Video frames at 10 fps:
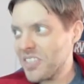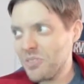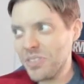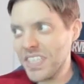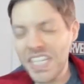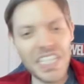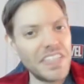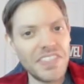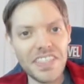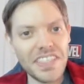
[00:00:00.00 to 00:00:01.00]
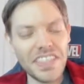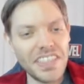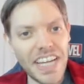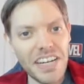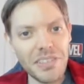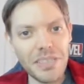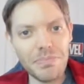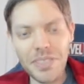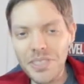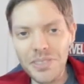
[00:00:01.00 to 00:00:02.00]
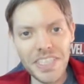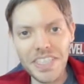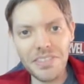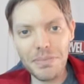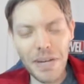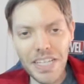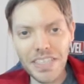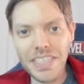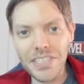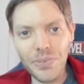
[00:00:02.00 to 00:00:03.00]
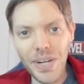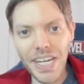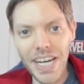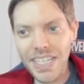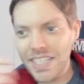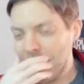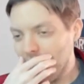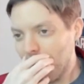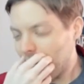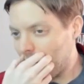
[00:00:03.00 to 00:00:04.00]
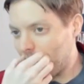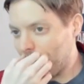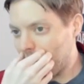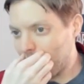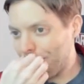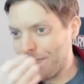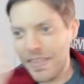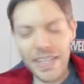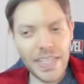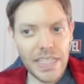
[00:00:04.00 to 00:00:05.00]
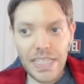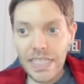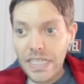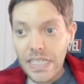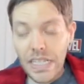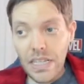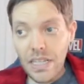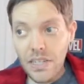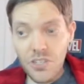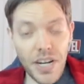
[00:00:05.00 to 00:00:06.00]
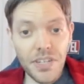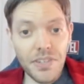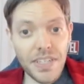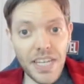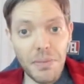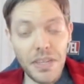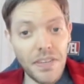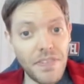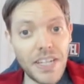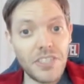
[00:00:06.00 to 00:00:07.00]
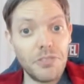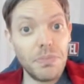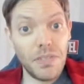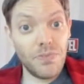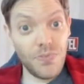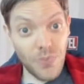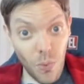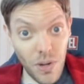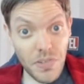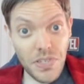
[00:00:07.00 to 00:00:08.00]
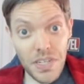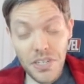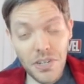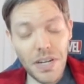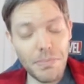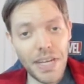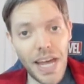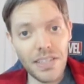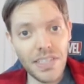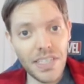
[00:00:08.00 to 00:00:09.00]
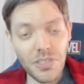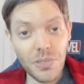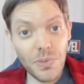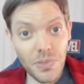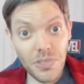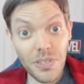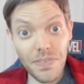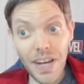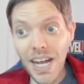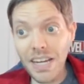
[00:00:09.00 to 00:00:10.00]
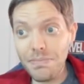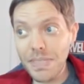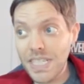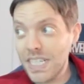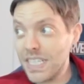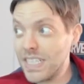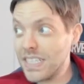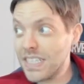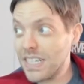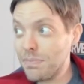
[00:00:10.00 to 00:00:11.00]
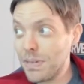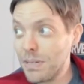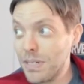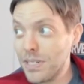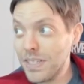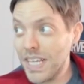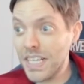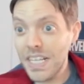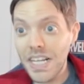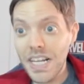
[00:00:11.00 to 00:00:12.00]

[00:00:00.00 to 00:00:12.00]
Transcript: would they even still allow him to do anything with piloting or whatnot? Um, trying to examine the effects of being forced into criminality to survive because they pretty much are like,